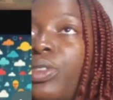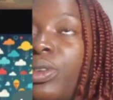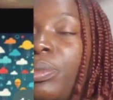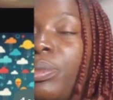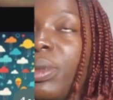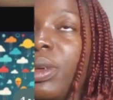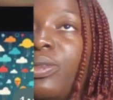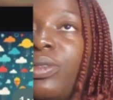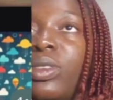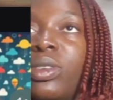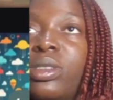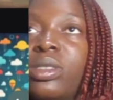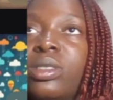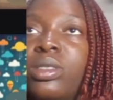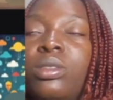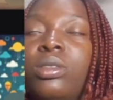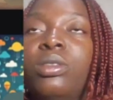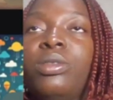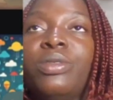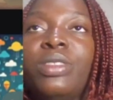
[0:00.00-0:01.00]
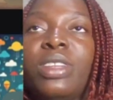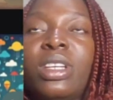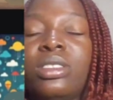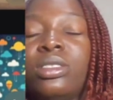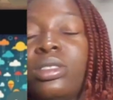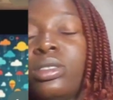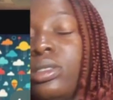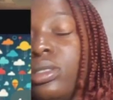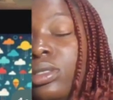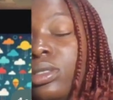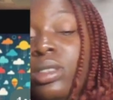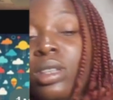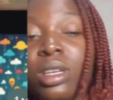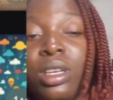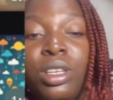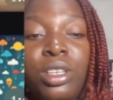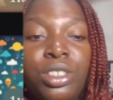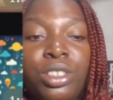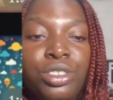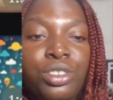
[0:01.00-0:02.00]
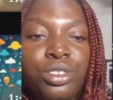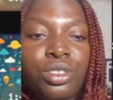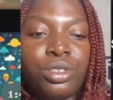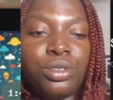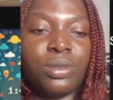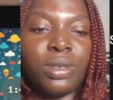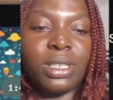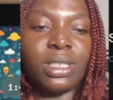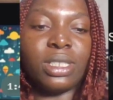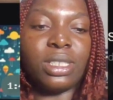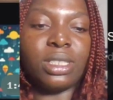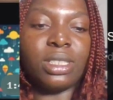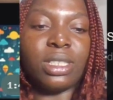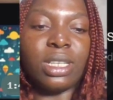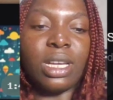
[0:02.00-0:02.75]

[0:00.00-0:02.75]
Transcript: voice, all of that, just write it.